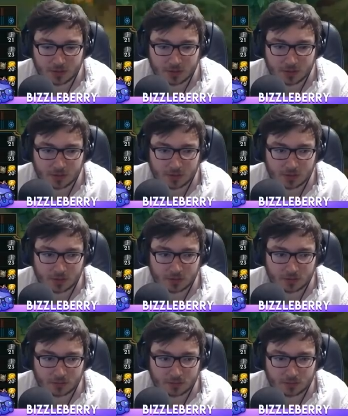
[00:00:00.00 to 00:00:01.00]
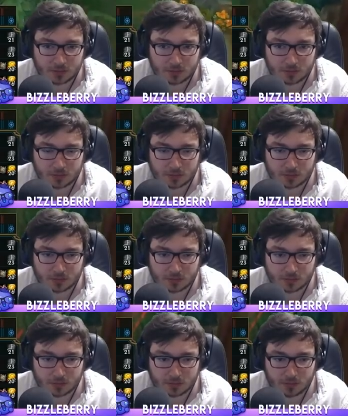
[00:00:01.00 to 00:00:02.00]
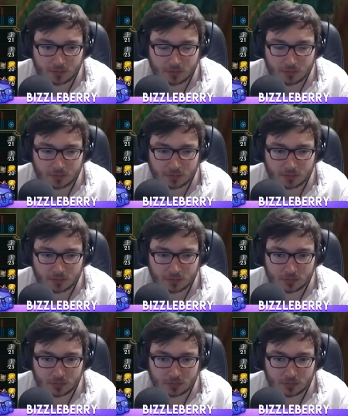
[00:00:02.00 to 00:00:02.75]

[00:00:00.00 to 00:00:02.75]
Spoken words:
(no one is talking)